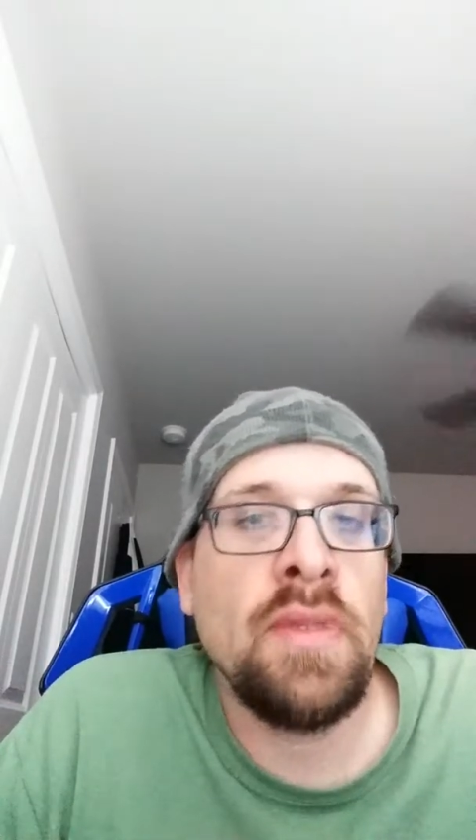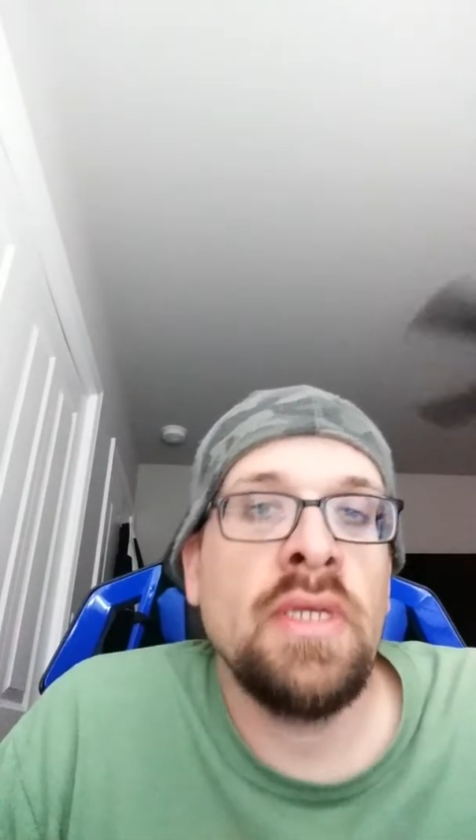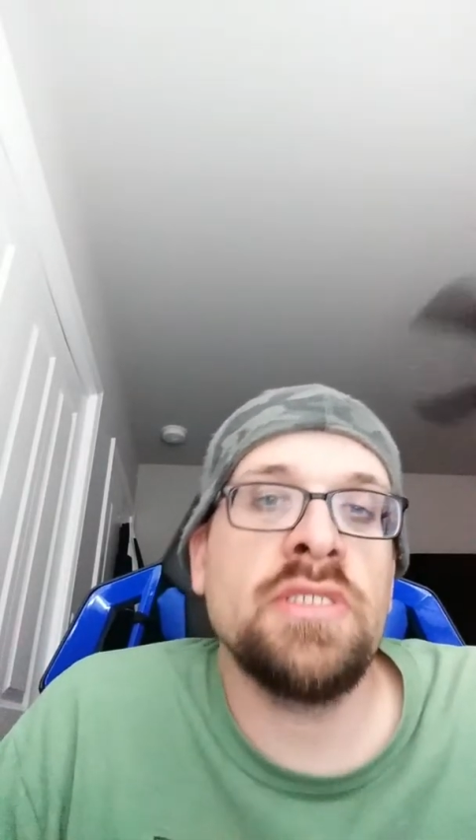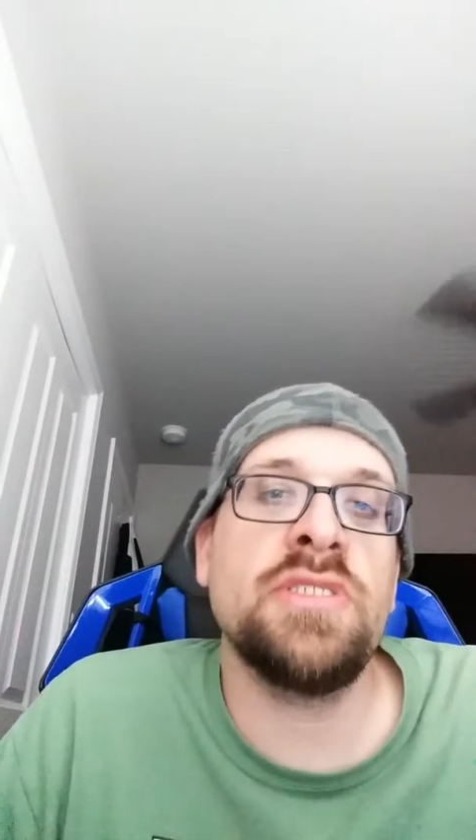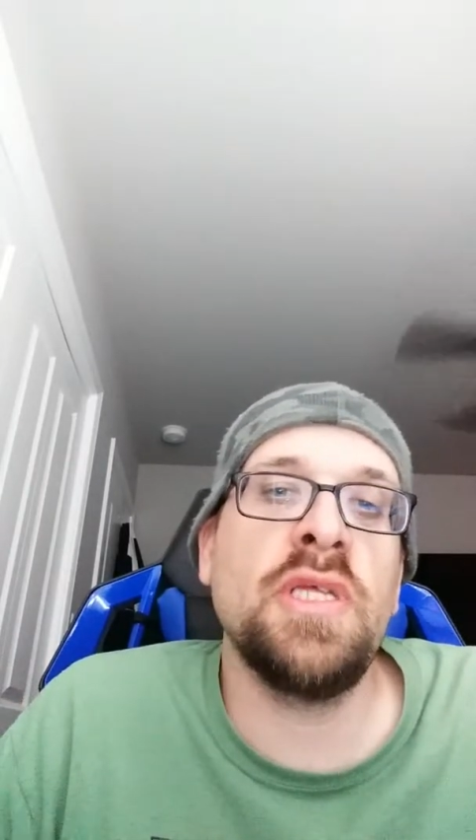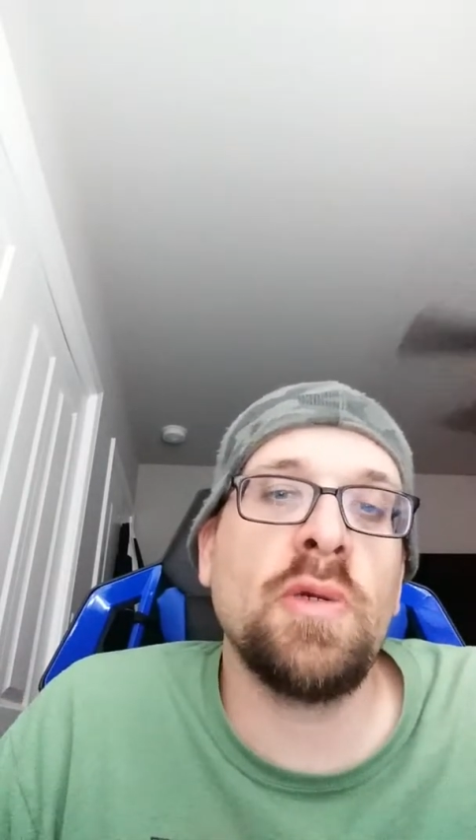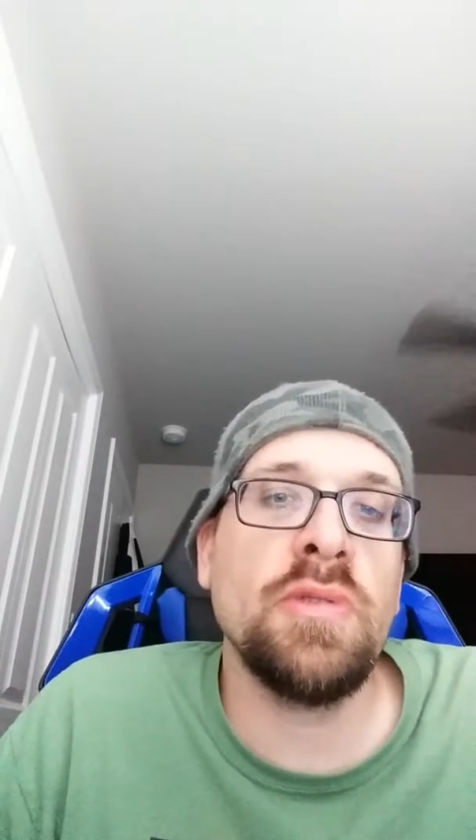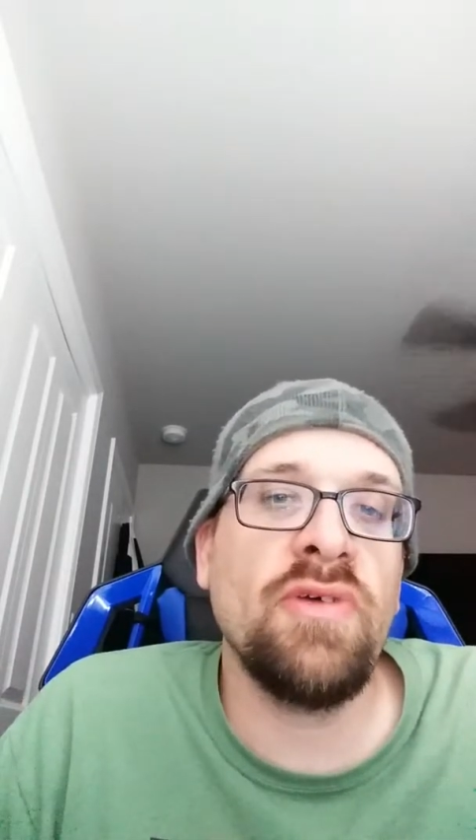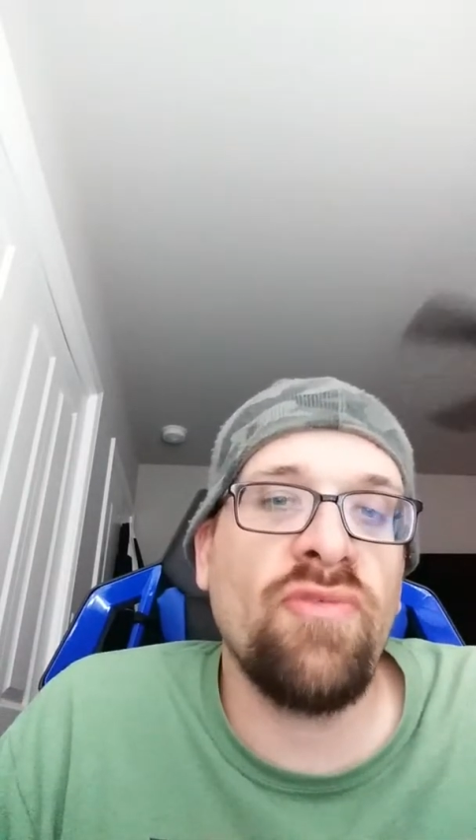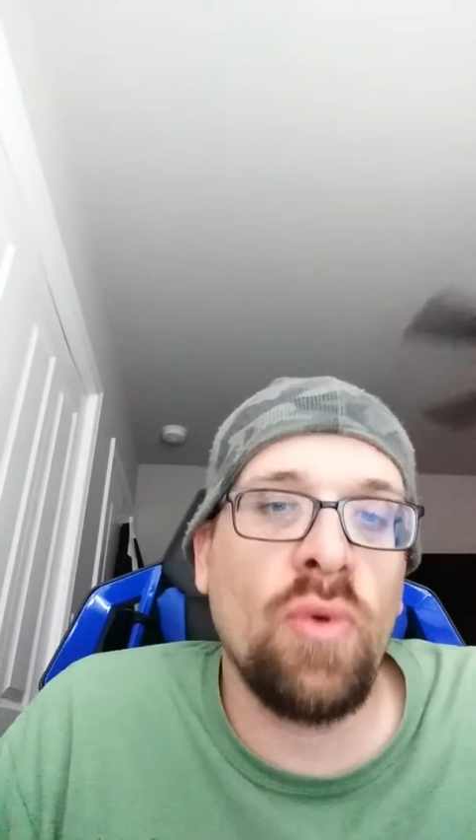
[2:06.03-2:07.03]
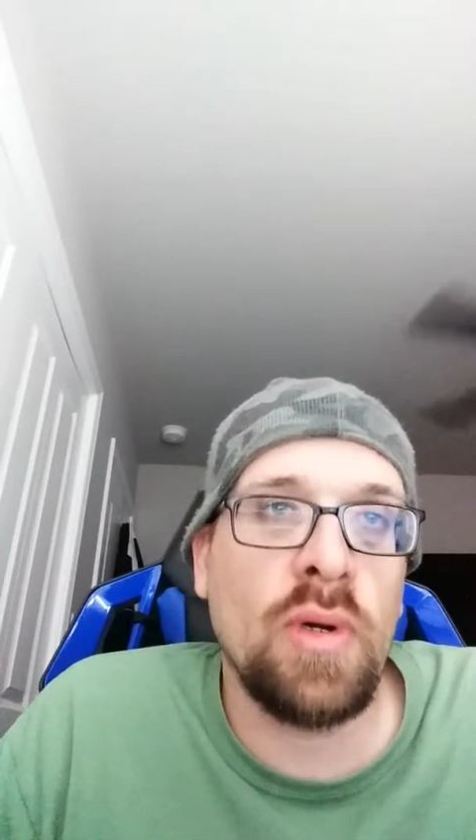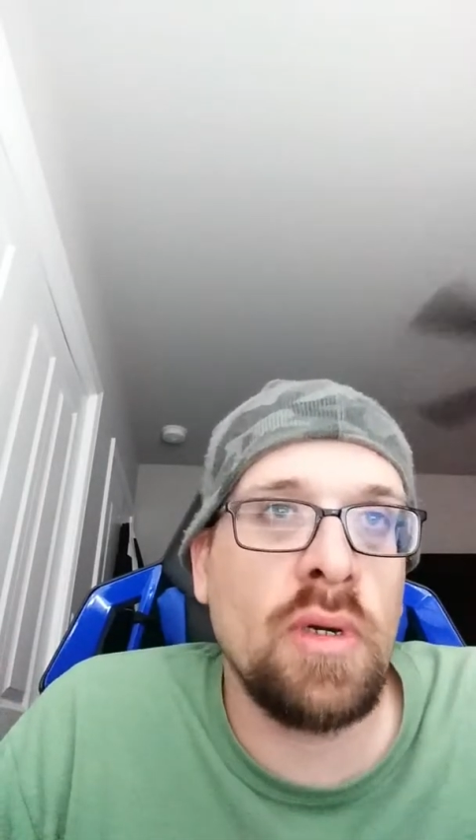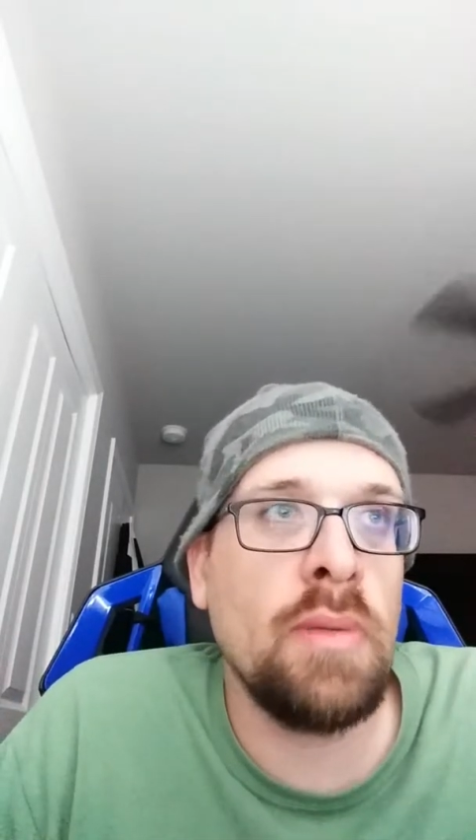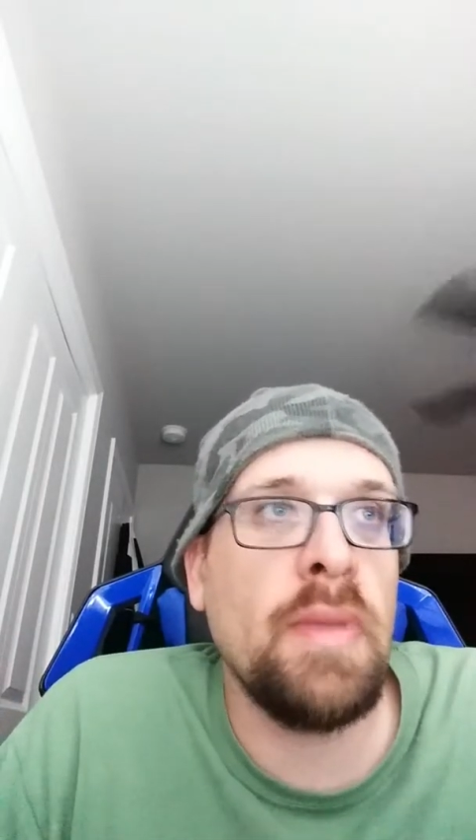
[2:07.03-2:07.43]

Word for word: Stick with the four,